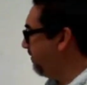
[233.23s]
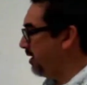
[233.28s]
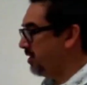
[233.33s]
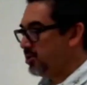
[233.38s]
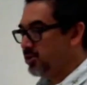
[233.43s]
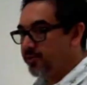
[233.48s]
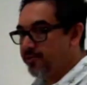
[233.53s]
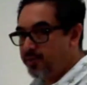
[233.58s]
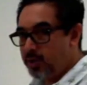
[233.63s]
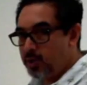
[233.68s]

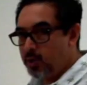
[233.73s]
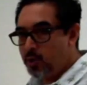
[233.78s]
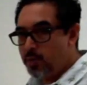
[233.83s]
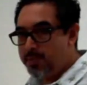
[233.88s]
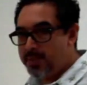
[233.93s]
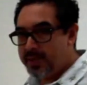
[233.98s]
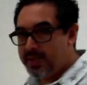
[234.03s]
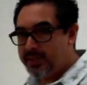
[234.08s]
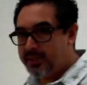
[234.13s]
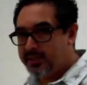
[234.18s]
Elevation
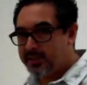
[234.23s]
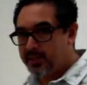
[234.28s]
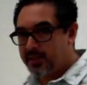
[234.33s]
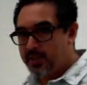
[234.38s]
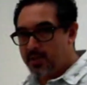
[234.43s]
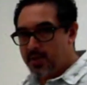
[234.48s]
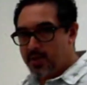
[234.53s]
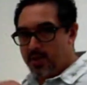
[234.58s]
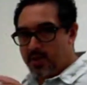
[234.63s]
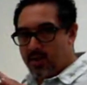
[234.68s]
view
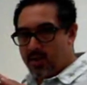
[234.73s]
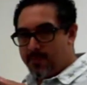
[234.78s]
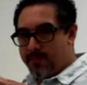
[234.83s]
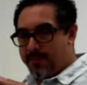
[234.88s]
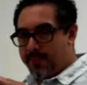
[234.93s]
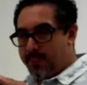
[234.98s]
means